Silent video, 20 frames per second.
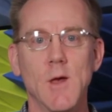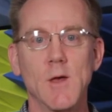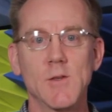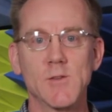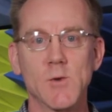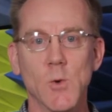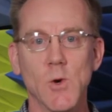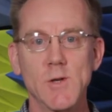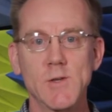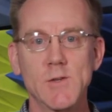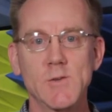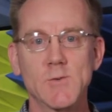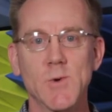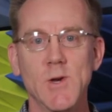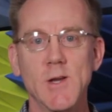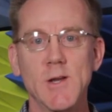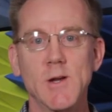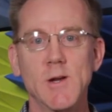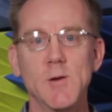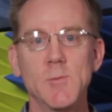So what does
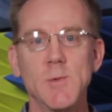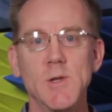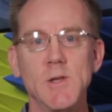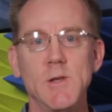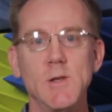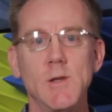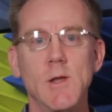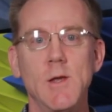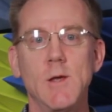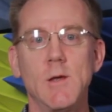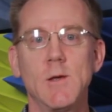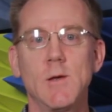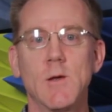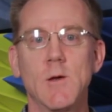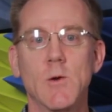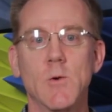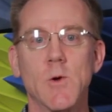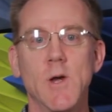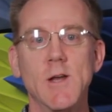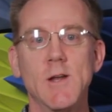radar mean?
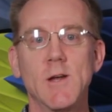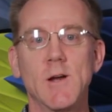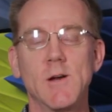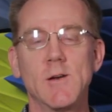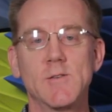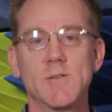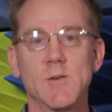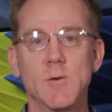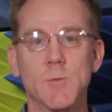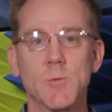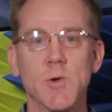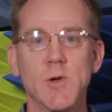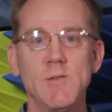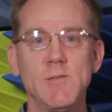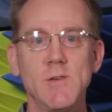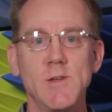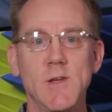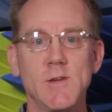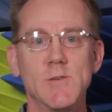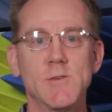Radar is an
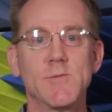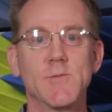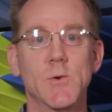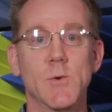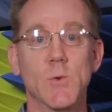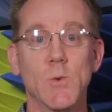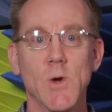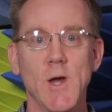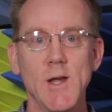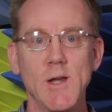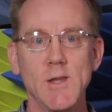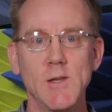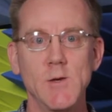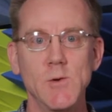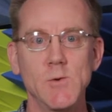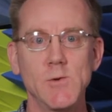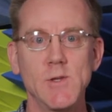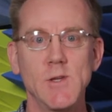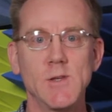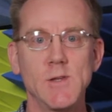abbreviation for
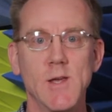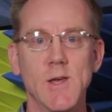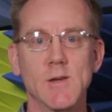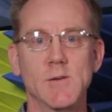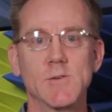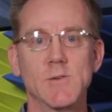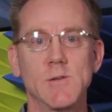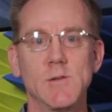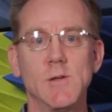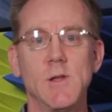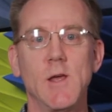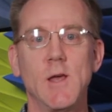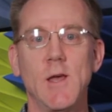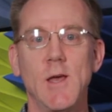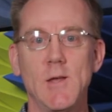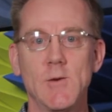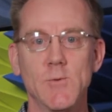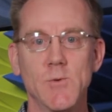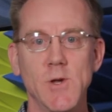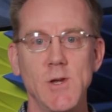radio detection
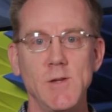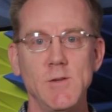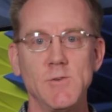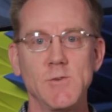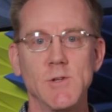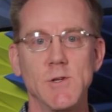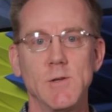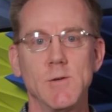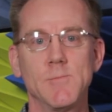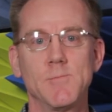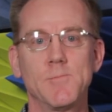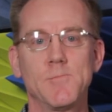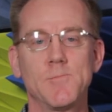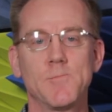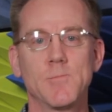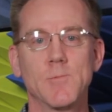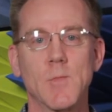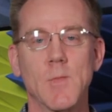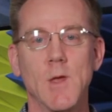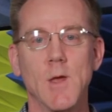and ranging.
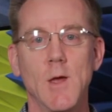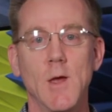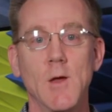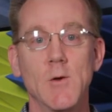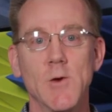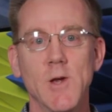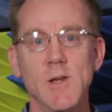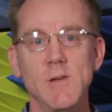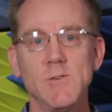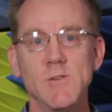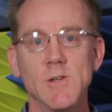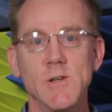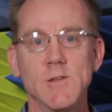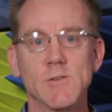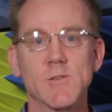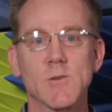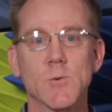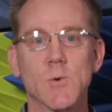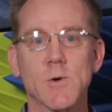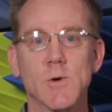Ranging
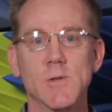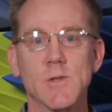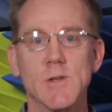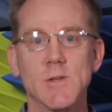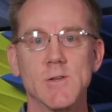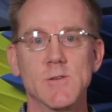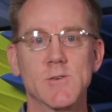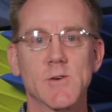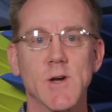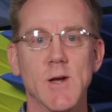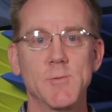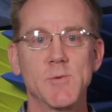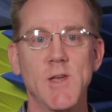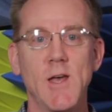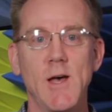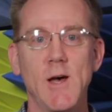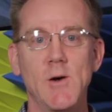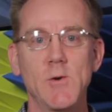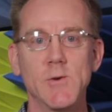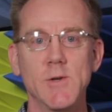is the word that describes
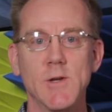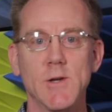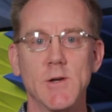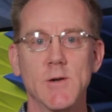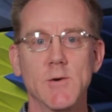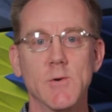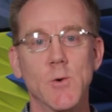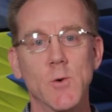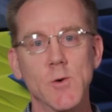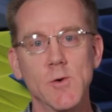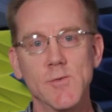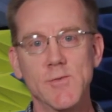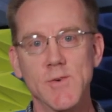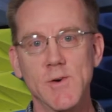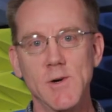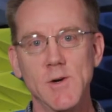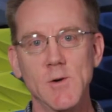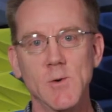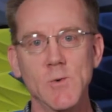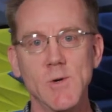how near or
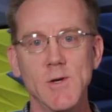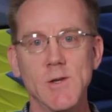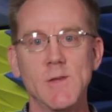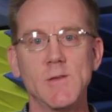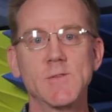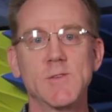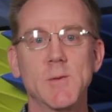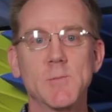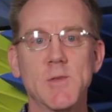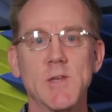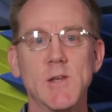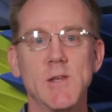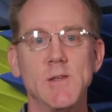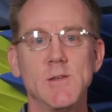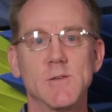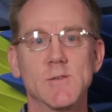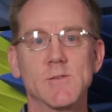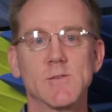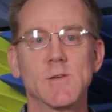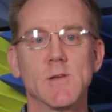far away something
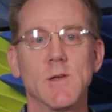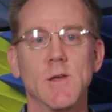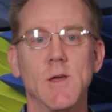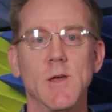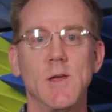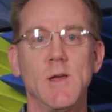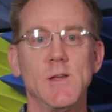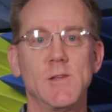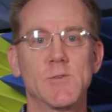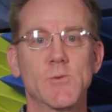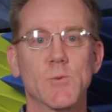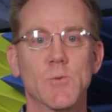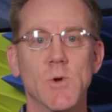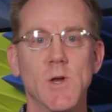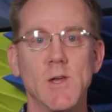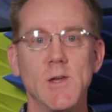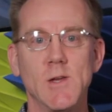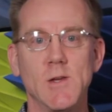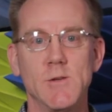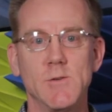is, its
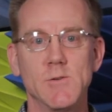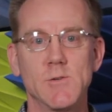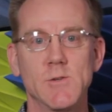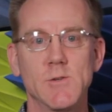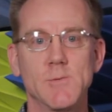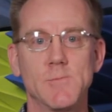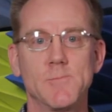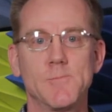range.